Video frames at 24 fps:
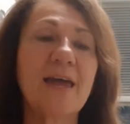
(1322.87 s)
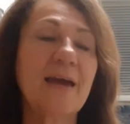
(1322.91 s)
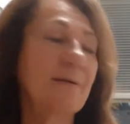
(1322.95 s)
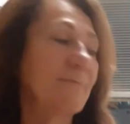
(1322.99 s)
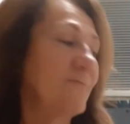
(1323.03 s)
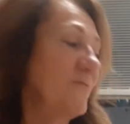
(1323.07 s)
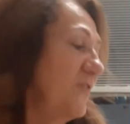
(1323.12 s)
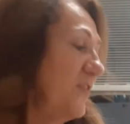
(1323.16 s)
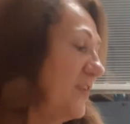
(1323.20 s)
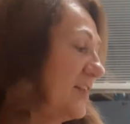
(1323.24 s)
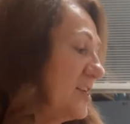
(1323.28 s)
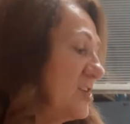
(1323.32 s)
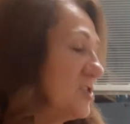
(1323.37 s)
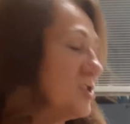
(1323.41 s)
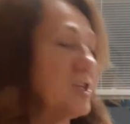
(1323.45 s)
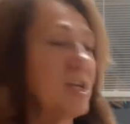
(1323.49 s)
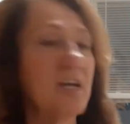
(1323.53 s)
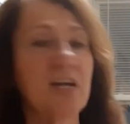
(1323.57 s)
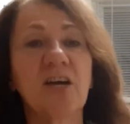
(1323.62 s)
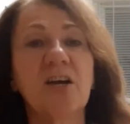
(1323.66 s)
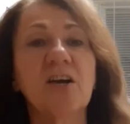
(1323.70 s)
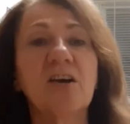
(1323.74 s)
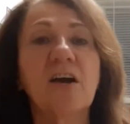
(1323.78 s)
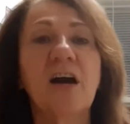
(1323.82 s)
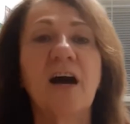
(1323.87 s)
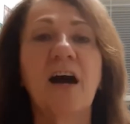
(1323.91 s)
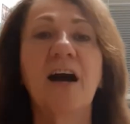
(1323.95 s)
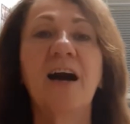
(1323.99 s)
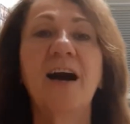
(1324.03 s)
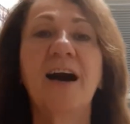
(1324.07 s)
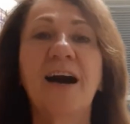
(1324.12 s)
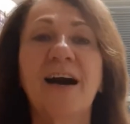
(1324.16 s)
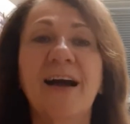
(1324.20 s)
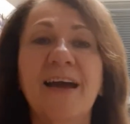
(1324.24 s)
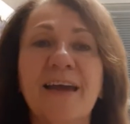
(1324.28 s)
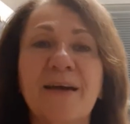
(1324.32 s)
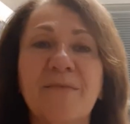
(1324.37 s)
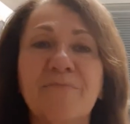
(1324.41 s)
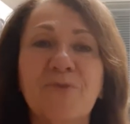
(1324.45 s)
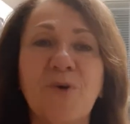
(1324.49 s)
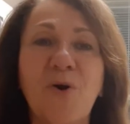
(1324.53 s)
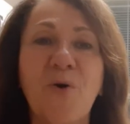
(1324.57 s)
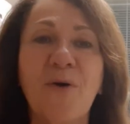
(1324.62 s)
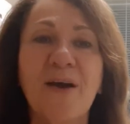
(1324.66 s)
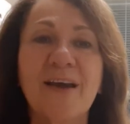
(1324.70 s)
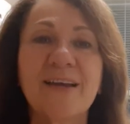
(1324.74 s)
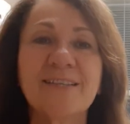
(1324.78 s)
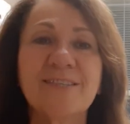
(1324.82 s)
am finished here. I am
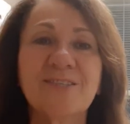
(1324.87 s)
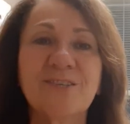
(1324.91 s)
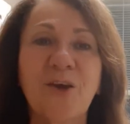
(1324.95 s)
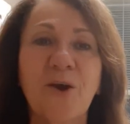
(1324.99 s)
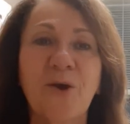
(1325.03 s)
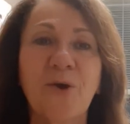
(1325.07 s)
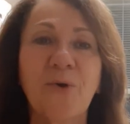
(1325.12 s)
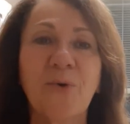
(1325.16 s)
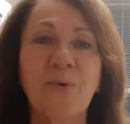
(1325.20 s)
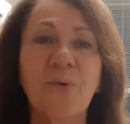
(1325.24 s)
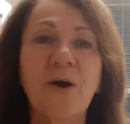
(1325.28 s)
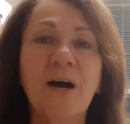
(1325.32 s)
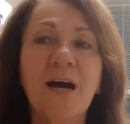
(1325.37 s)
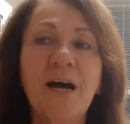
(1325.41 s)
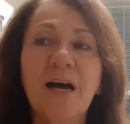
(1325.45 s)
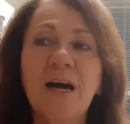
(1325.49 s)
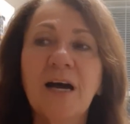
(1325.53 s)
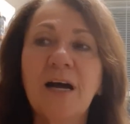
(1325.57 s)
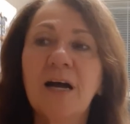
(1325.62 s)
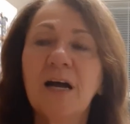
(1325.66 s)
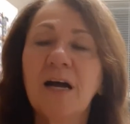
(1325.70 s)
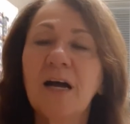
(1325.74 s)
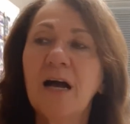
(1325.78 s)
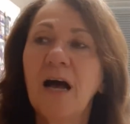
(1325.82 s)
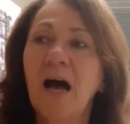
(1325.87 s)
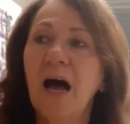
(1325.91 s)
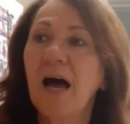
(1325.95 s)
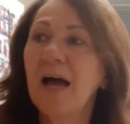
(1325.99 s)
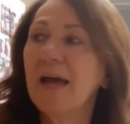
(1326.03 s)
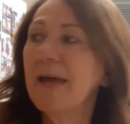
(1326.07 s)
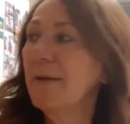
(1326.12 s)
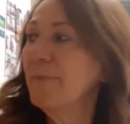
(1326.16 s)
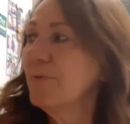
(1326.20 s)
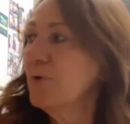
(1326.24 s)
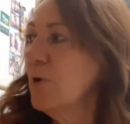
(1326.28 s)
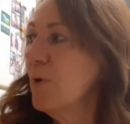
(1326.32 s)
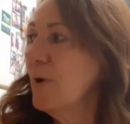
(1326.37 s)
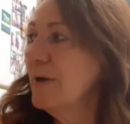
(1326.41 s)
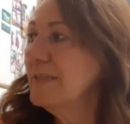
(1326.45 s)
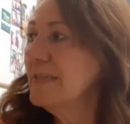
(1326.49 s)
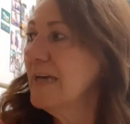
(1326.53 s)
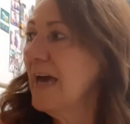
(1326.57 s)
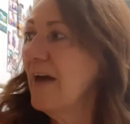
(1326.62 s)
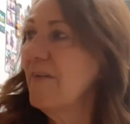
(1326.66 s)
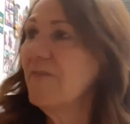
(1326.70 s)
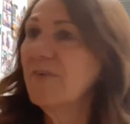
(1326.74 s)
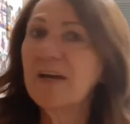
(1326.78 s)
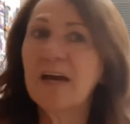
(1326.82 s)
going to
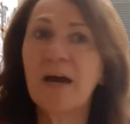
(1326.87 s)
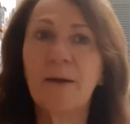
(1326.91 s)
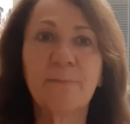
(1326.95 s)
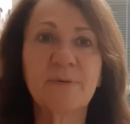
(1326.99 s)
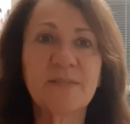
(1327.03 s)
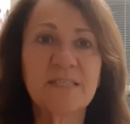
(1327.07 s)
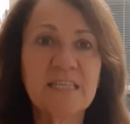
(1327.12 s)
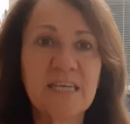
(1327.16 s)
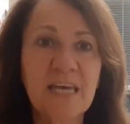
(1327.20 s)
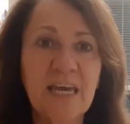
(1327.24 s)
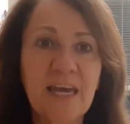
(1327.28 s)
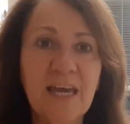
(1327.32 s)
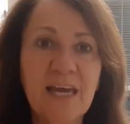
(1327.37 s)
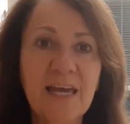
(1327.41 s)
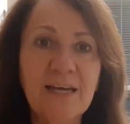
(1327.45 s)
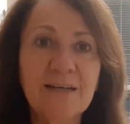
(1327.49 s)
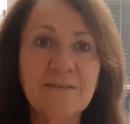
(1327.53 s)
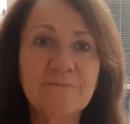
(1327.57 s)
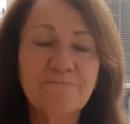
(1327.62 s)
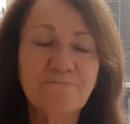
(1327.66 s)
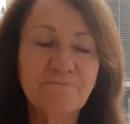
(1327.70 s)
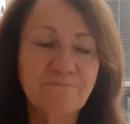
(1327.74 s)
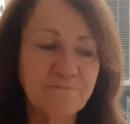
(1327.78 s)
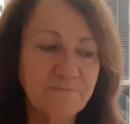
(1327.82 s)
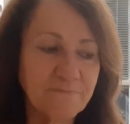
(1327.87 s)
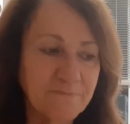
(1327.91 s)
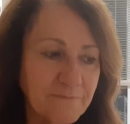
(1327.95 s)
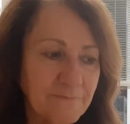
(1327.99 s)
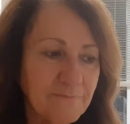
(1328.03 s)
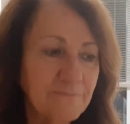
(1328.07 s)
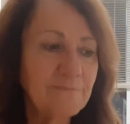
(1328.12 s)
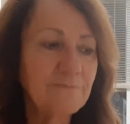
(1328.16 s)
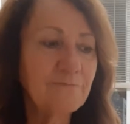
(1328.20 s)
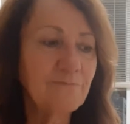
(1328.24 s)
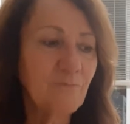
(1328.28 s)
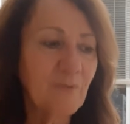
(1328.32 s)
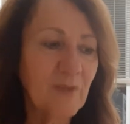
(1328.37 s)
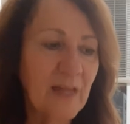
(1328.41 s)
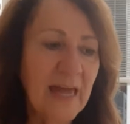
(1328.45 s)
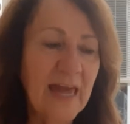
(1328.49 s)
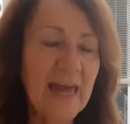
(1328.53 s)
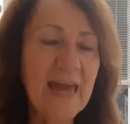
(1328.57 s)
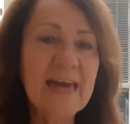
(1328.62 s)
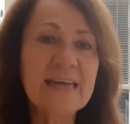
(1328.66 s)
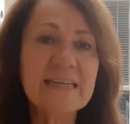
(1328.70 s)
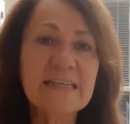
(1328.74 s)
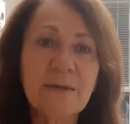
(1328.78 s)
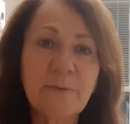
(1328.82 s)
have a cup of tea
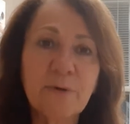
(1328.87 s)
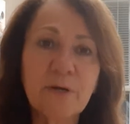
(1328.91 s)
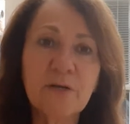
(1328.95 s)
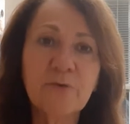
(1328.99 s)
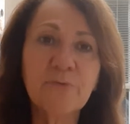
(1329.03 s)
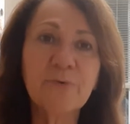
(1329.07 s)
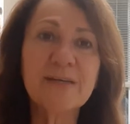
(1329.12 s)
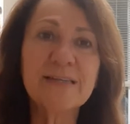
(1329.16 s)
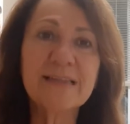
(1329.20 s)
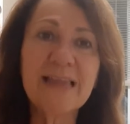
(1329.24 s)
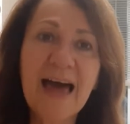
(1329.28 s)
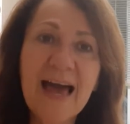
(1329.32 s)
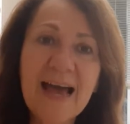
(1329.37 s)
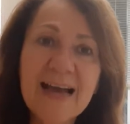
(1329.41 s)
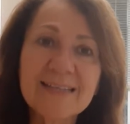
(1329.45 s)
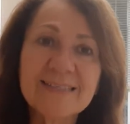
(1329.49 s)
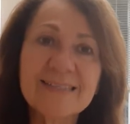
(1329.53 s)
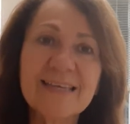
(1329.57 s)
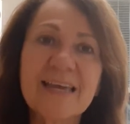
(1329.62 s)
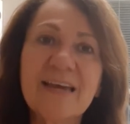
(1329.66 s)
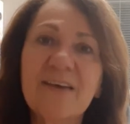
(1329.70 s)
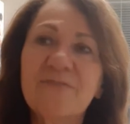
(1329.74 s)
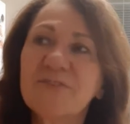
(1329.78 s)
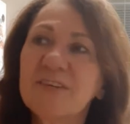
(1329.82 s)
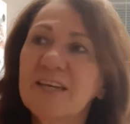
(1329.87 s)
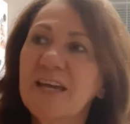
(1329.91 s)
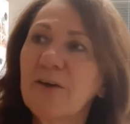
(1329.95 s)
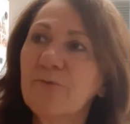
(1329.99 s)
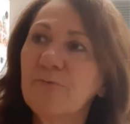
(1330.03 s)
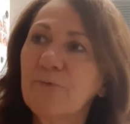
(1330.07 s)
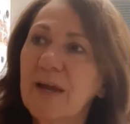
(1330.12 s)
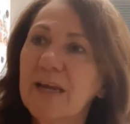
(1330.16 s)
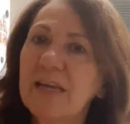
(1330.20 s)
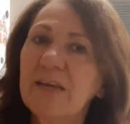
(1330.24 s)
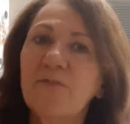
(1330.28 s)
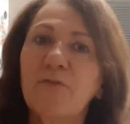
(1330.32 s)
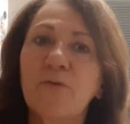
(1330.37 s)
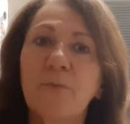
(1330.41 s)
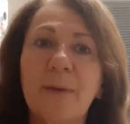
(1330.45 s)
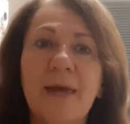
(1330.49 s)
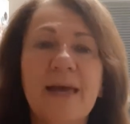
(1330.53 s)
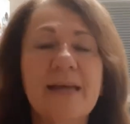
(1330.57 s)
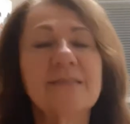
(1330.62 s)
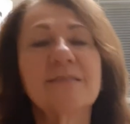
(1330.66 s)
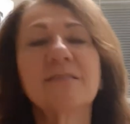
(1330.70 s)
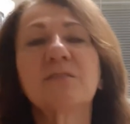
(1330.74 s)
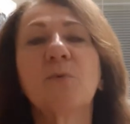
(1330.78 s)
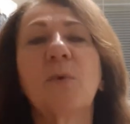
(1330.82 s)
and I'm going to relax. I have to get ready for
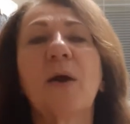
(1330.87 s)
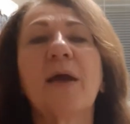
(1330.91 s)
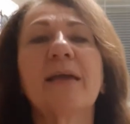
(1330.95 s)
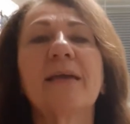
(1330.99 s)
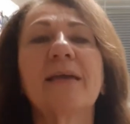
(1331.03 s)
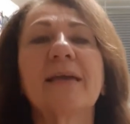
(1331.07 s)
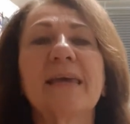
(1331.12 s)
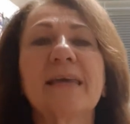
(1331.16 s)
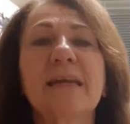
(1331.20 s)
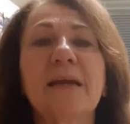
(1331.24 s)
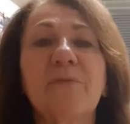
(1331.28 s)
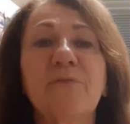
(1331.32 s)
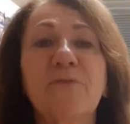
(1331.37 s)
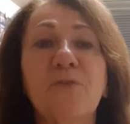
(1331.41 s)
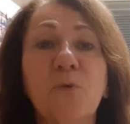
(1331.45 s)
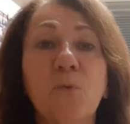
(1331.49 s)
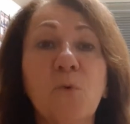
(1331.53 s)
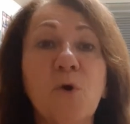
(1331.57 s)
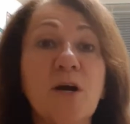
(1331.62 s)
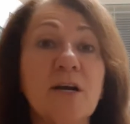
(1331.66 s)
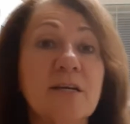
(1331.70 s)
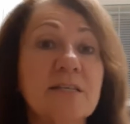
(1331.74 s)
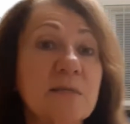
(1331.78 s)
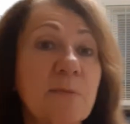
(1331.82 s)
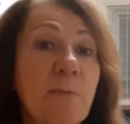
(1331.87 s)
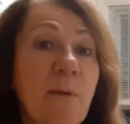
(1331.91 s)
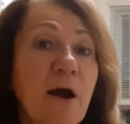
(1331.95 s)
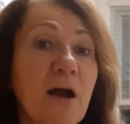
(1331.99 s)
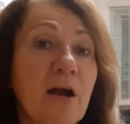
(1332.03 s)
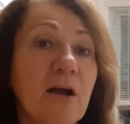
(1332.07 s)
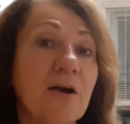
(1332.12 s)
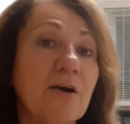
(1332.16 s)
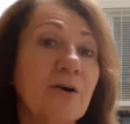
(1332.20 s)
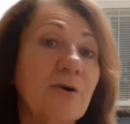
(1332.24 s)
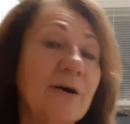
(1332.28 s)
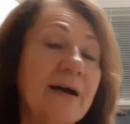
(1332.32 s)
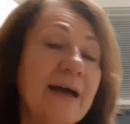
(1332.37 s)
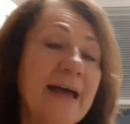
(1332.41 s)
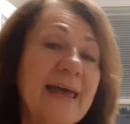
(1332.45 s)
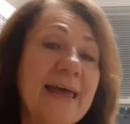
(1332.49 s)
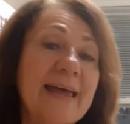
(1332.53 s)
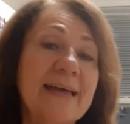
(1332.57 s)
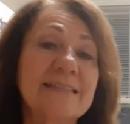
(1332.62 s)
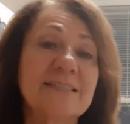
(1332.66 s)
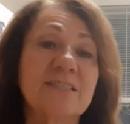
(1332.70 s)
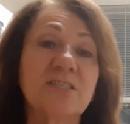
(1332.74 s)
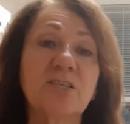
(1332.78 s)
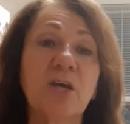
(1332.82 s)
bed so I can get up for work tomorrow.
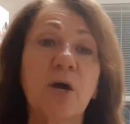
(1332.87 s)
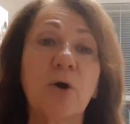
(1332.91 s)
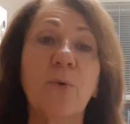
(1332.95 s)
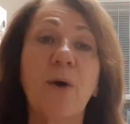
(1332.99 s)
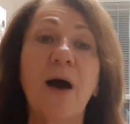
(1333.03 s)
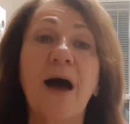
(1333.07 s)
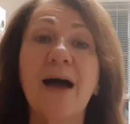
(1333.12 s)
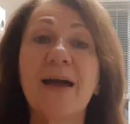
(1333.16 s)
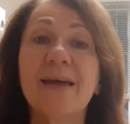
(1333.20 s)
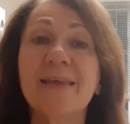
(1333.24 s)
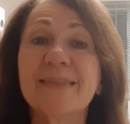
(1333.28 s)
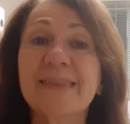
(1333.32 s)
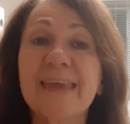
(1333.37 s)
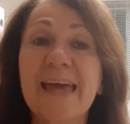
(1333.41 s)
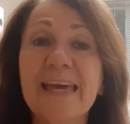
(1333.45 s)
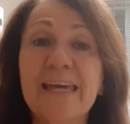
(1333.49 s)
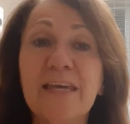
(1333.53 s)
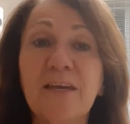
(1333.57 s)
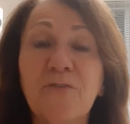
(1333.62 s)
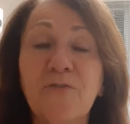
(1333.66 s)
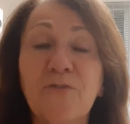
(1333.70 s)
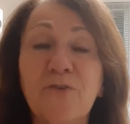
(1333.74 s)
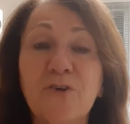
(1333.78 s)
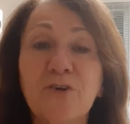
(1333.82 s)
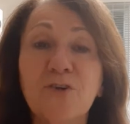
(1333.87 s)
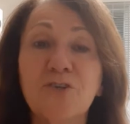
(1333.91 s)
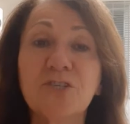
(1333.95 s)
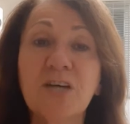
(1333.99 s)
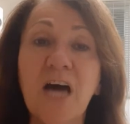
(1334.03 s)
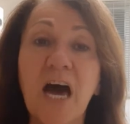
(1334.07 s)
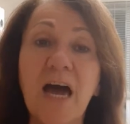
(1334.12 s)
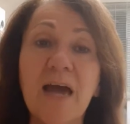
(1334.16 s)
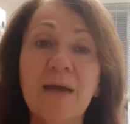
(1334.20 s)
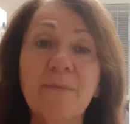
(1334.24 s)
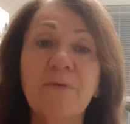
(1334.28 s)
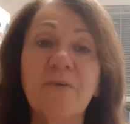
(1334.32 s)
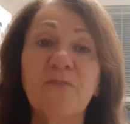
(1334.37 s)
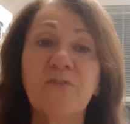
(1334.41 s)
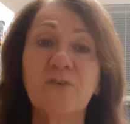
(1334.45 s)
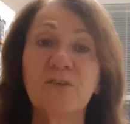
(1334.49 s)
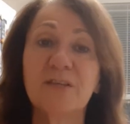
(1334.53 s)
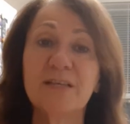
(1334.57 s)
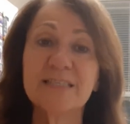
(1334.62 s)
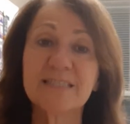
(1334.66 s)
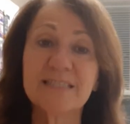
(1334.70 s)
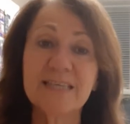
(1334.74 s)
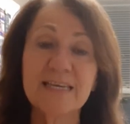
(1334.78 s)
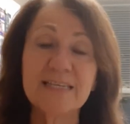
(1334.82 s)
And so I thank you for your time if you
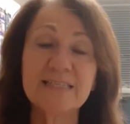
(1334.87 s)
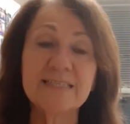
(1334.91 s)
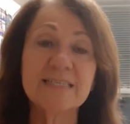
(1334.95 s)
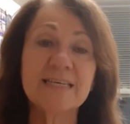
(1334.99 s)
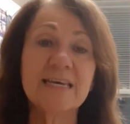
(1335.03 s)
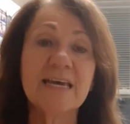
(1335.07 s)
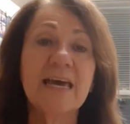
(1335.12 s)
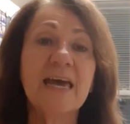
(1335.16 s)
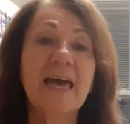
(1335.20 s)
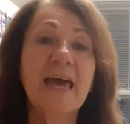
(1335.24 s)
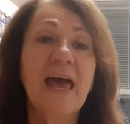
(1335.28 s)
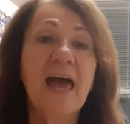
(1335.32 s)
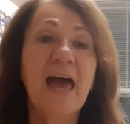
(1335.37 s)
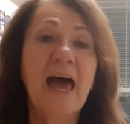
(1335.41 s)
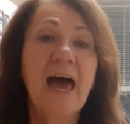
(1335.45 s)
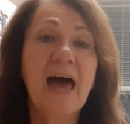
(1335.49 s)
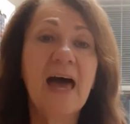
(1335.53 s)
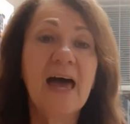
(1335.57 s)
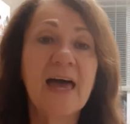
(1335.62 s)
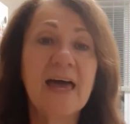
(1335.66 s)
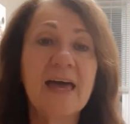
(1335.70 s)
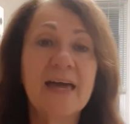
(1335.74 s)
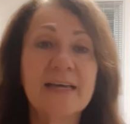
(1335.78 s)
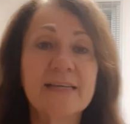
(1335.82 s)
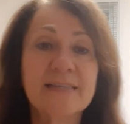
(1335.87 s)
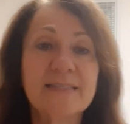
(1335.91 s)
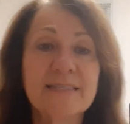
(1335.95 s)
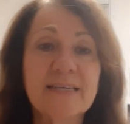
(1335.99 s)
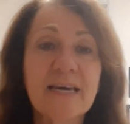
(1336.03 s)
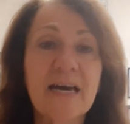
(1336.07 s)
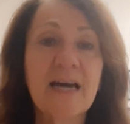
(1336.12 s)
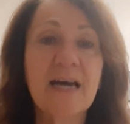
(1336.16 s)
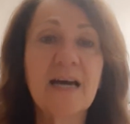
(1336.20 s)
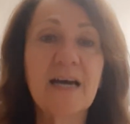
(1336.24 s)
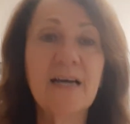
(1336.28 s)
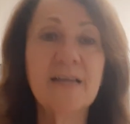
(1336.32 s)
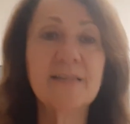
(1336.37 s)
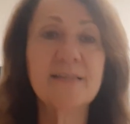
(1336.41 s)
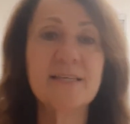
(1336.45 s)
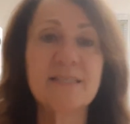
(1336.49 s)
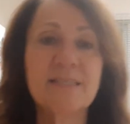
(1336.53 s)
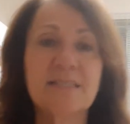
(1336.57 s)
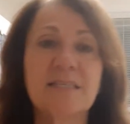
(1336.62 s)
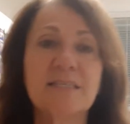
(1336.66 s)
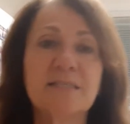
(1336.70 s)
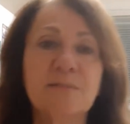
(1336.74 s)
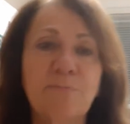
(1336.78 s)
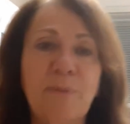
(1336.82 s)
listened. And
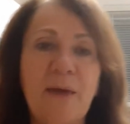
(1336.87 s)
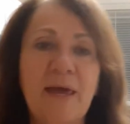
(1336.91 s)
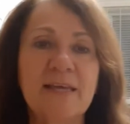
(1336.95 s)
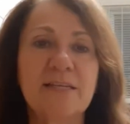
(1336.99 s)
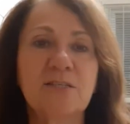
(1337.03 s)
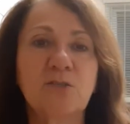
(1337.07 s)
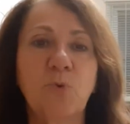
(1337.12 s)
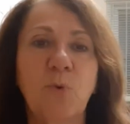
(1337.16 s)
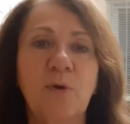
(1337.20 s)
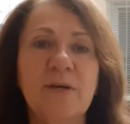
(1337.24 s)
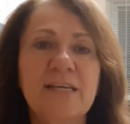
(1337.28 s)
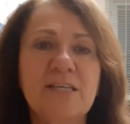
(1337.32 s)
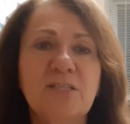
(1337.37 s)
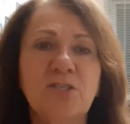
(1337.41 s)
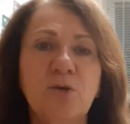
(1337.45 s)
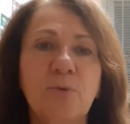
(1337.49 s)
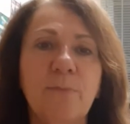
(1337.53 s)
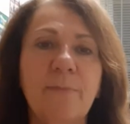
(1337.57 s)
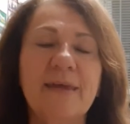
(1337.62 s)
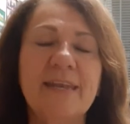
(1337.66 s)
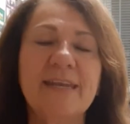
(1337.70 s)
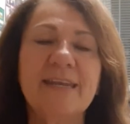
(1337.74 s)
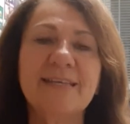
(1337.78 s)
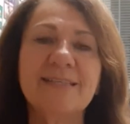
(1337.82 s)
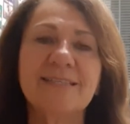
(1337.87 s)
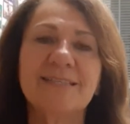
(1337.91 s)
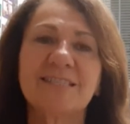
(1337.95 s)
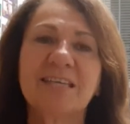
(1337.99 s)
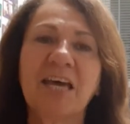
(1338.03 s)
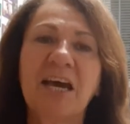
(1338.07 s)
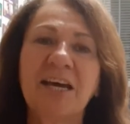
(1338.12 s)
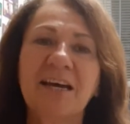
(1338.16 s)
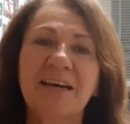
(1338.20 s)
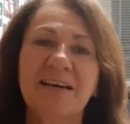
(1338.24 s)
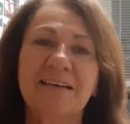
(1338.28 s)
this has been 22 minutes.